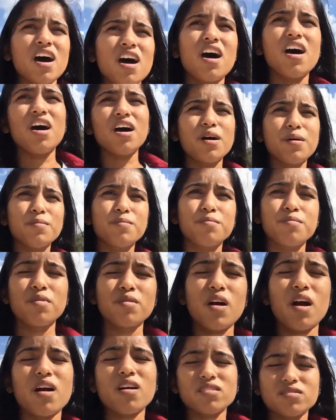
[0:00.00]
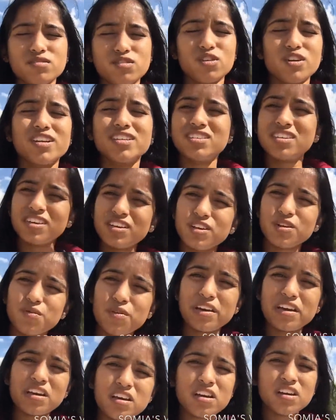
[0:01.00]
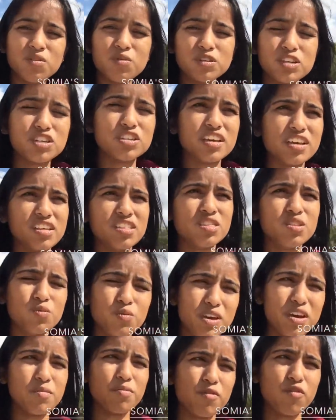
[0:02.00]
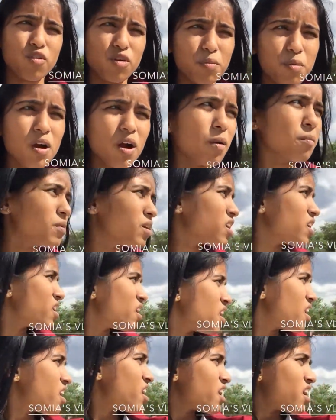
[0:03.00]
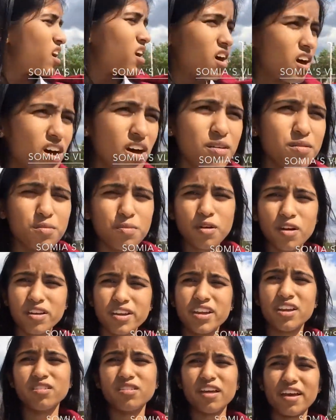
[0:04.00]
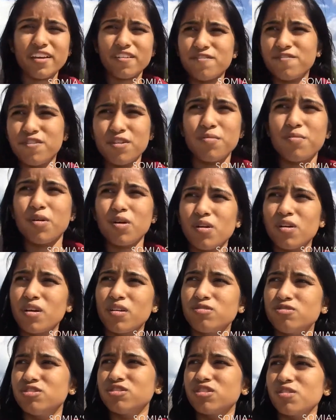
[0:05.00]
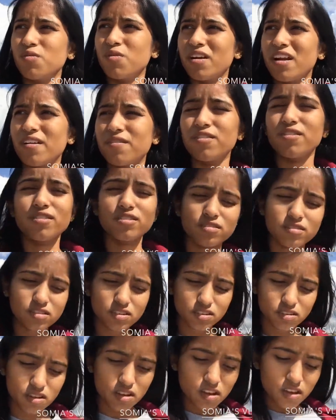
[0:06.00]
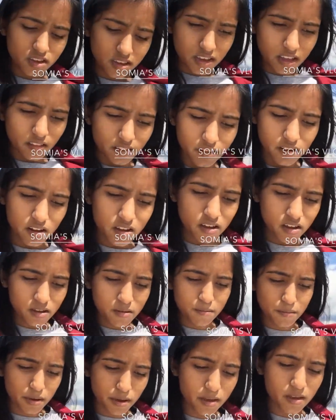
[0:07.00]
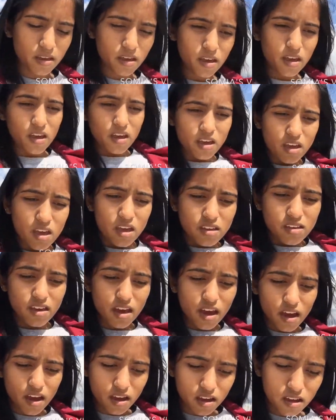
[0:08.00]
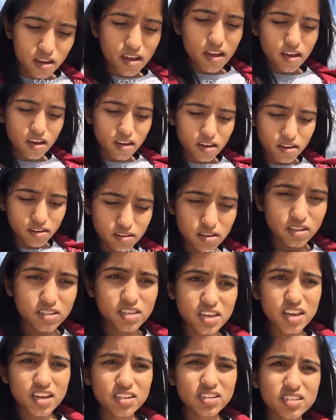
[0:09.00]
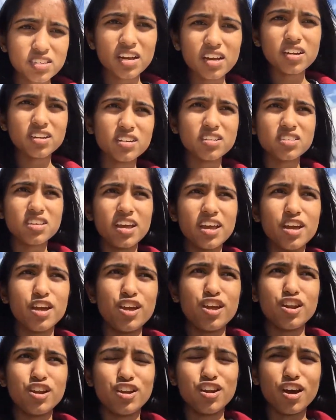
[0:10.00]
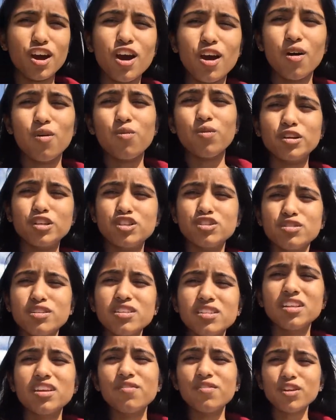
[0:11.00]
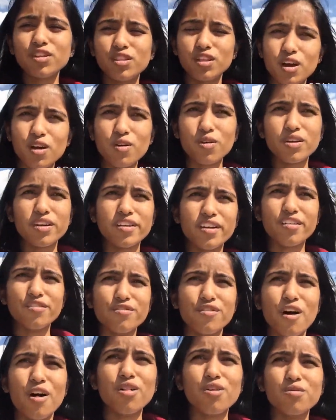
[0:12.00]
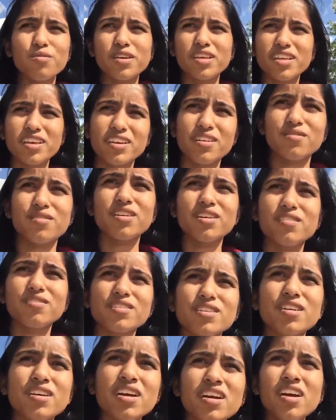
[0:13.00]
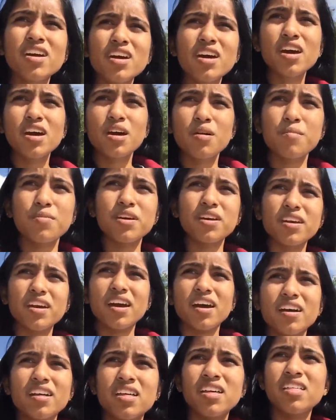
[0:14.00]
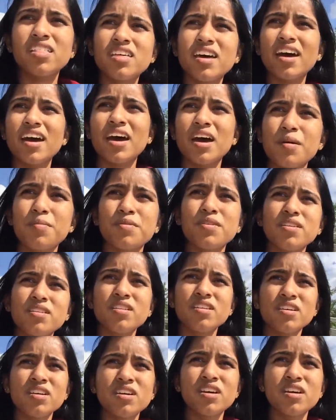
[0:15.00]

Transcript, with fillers: um, during senior week, which is like the week before prom. Uh, you probably hear like football coaches or whatever yelling. But yeah, and this kid decided to say no, which you can leave it alone and unfollow me, like whatever. But yeah, that happened.